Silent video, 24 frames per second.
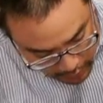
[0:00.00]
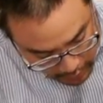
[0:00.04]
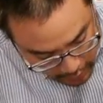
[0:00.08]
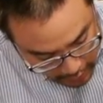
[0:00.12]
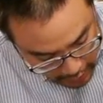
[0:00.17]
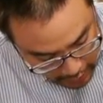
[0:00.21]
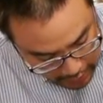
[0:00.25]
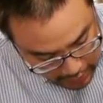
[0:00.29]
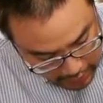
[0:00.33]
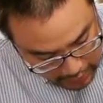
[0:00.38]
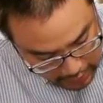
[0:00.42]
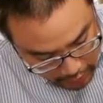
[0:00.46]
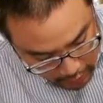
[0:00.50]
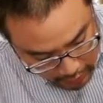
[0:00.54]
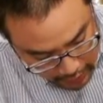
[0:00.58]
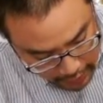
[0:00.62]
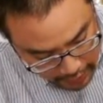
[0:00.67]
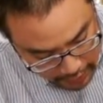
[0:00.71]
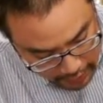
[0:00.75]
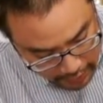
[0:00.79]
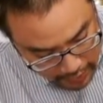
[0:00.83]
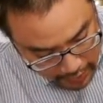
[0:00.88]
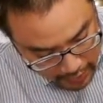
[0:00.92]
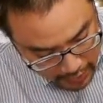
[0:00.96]
you undo
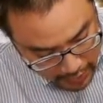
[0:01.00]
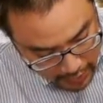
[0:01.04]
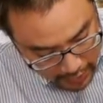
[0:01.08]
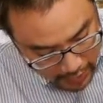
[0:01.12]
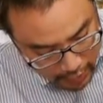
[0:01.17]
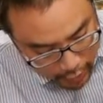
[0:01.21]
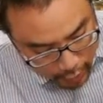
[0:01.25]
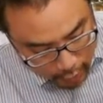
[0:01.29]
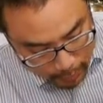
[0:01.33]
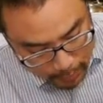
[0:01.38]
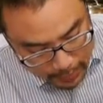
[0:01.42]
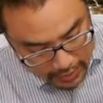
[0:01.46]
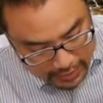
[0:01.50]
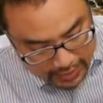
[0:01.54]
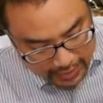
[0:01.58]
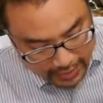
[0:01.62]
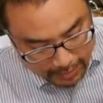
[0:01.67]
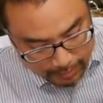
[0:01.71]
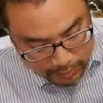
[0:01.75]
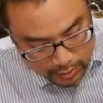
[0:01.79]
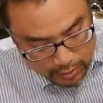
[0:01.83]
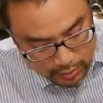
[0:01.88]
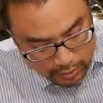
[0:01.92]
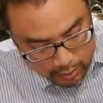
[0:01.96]
it, it opens
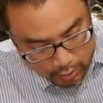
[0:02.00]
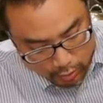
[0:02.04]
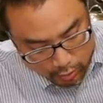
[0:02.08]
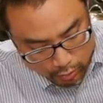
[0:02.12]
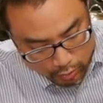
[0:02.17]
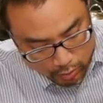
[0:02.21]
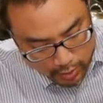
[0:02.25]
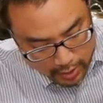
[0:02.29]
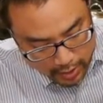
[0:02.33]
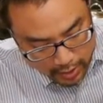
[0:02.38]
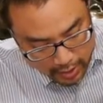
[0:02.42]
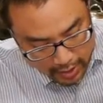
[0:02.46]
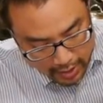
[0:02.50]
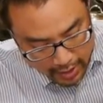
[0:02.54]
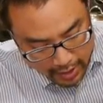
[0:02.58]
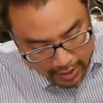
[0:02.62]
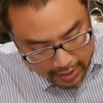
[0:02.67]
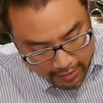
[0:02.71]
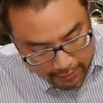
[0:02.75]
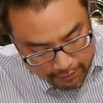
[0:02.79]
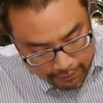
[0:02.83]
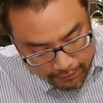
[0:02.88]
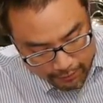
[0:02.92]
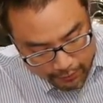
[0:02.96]
up to
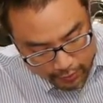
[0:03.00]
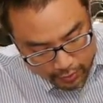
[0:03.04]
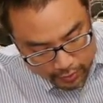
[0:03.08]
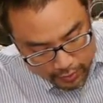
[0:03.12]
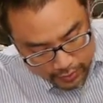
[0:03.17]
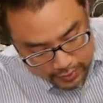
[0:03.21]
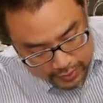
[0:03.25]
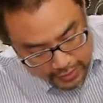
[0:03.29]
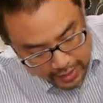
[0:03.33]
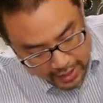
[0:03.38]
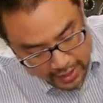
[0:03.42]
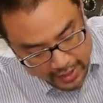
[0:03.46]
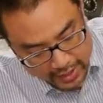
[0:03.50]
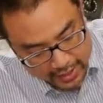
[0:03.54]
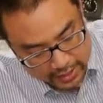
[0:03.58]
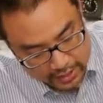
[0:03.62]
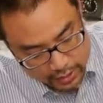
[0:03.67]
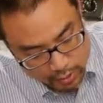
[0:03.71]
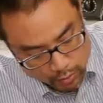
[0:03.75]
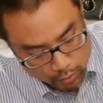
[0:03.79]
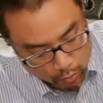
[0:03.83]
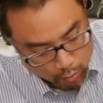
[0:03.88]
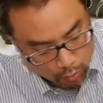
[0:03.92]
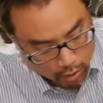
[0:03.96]
a
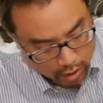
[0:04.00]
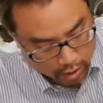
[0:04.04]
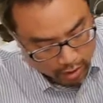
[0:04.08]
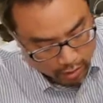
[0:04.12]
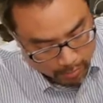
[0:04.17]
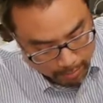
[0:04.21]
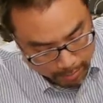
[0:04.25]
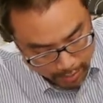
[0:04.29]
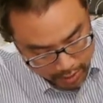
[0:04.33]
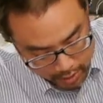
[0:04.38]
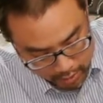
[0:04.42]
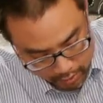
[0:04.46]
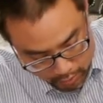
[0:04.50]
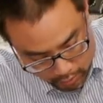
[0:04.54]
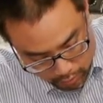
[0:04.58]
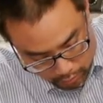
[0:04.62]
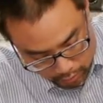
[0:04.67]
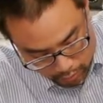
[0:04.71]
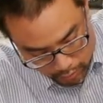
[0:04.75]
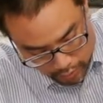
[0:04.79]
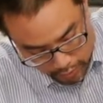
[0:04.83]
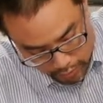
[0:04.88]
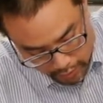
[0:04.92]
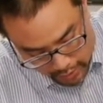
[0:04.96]
full-size water bottle
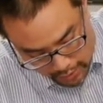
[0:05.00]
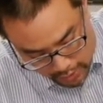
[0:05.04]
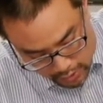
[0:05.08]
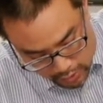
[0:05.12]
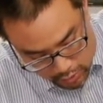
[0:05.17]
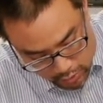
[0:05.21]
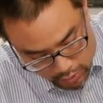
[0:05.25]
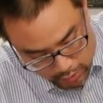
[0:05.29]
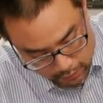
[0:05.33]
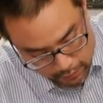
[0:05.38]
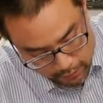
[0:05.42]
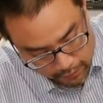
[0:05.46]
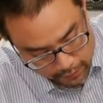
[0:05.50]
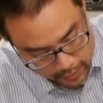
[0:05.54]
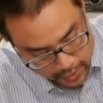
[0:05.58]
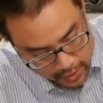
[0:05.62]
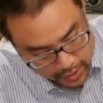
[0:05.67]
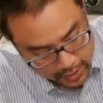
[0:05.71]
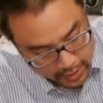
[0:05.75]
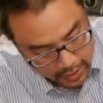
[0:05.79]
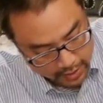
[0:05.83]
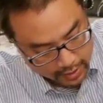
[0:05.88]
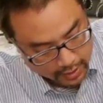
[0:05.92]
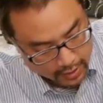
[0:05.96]
holder. And you could fit
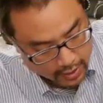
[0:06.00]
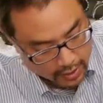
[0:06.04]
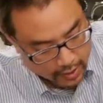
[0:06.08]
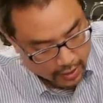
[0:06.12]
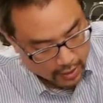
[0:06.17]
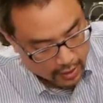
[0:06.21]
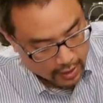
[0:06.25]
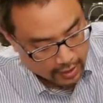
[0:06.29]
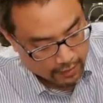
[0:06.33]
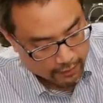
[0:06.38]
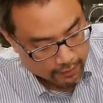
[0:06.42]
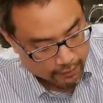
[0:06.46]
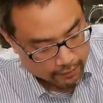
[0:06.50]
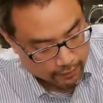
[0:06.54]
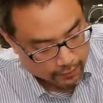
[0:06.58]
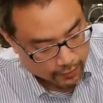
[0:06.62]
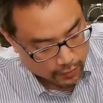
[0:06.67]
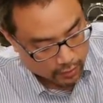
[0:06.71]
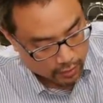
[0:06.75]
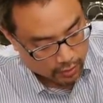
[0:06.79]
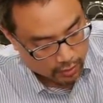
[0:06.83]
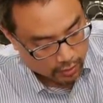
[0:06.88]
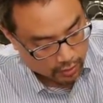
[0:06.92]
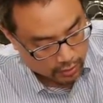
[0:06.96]
in a
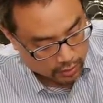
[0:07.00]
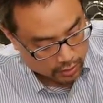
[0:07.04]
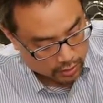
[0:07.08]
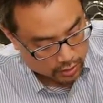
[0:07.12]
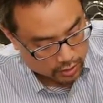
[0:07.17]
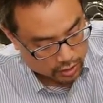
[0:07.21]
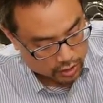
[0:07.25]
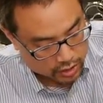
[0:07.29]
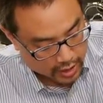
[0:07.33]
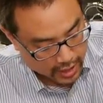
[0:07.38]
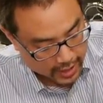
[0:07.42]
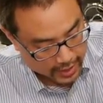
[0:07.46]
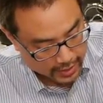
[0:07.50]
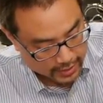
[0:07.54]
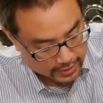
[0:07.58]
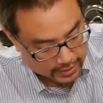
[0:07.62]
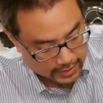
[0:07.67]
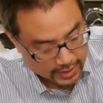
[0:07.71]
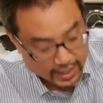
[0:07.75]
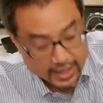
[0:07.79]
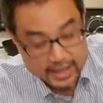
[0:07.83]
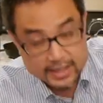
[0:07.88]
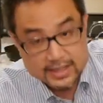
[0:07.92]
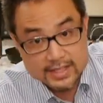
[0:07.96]
full
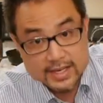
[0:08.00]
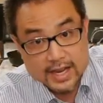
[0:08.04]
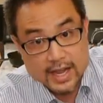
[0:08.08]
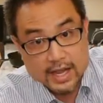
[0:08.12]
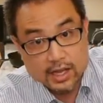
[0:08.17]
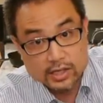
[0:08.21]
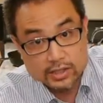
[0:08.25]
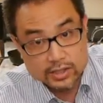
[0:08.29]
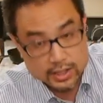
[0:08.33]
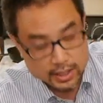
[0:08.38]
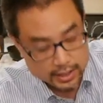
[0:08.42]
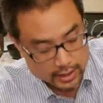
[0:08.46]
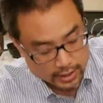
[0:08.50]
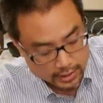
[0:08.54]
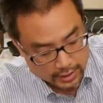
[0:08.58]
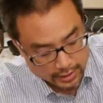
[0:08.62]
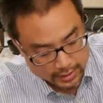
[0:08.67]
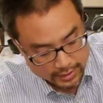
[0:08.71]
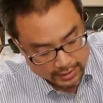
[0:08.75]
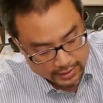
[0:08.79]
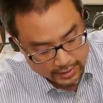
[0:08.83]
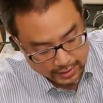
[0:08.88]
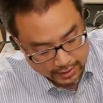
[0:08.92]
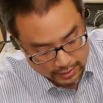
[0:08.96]
giant-sized Nalgene into
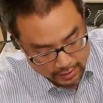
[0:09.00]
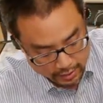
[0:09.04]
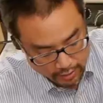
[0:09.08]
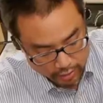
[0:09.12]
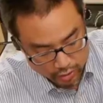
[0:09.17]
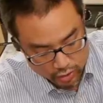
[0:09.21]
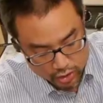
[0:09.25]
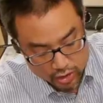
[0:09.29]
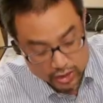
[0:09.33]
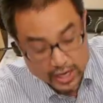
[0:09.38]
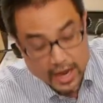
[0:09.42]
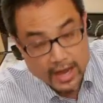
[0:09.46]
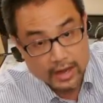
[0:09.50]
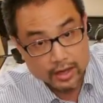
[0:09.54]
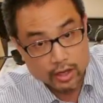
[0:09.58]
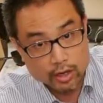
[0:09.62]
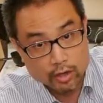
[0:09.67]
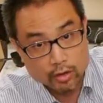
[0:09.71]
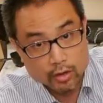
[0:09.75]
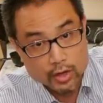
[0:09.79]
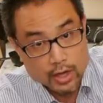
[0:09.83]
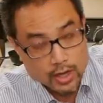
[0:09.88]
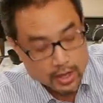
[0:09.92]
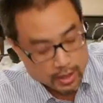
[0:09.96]
this thing. It's a little
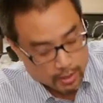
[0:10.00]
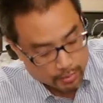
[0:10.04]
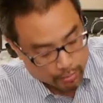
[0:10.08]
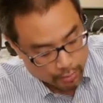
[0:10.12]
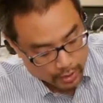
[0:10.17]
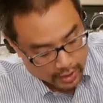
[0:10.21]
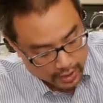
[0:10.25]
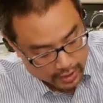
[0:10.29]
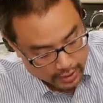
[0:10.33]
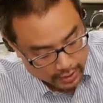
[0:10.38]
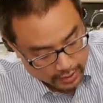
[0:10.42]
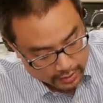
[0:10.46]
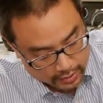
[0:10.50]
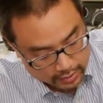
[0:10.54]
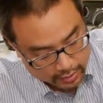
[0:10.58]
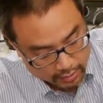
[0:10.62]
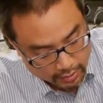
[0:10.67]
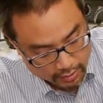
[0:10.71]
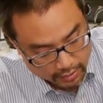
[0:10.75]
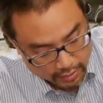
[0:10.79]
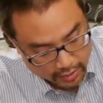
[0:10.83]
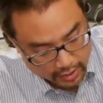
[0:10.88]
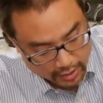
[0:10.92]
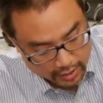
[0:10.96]
shallow, but it
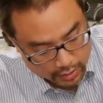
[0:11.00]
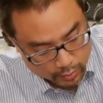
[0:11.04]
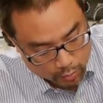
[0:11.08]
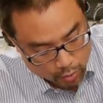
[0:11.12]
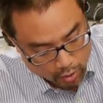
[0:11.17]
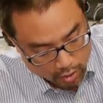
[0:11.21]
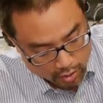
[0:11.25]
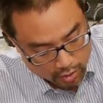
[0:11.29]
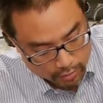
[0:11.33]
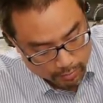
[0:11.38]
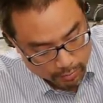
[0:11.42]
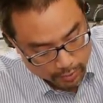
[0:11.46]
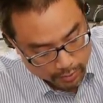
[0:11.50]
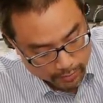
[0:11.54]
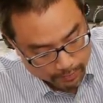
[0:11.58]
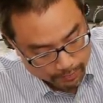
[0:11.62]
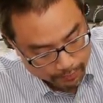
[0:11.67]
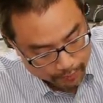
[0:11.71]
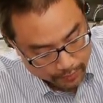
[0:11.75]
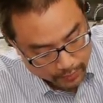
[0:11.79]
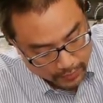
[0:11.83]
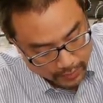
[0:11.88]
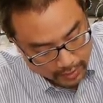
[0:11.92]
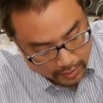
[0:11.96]
certainly is workable.
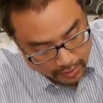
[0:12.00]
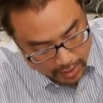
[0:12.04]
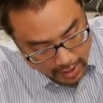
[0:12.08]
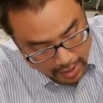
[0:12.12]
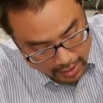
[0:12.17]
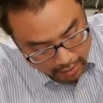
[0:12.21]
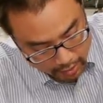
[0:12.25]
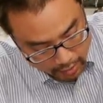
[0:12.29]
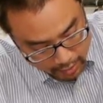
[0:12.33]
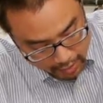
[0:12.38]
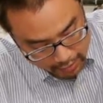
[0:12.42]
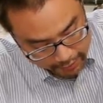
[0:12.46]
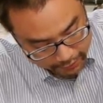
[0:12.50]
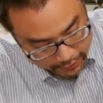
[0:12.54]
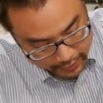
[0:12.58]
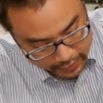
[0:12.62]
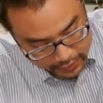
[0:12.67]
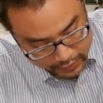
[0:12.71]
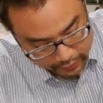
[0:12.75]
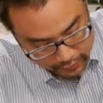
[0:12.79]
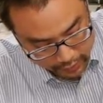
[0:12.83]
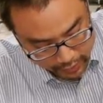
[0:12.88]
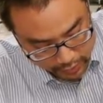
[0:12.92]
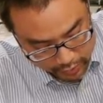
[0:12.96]
I love
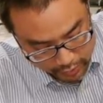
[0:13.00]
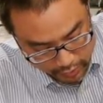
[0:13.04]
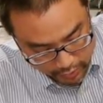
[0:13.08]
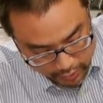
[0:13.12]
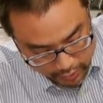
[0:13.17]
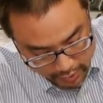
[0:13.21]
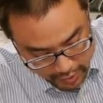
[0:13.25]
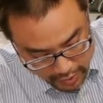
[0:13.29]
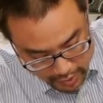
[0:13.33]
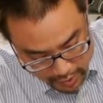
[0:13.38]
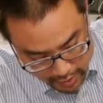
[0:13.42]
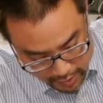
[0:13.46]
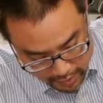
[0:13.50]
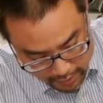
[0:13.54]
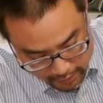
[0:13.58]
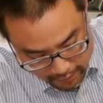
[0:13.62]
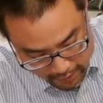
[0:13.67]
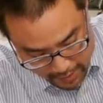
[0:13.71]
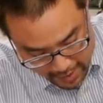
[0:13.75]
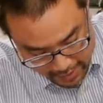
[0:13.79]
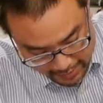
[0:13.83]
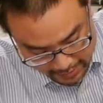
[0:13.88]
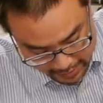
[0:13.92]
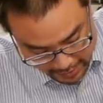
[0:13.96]
this feature. In
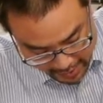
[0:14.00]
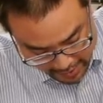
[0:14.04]
fact, I